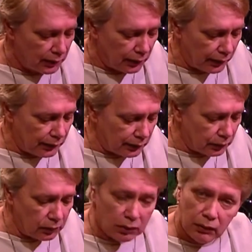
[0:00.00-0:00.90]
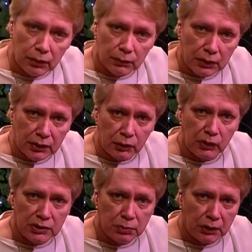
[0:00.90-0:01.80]
and I'm not going to
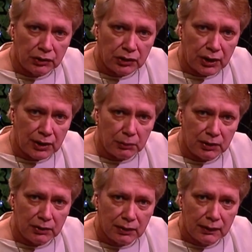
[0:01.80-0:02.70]
waste much time here.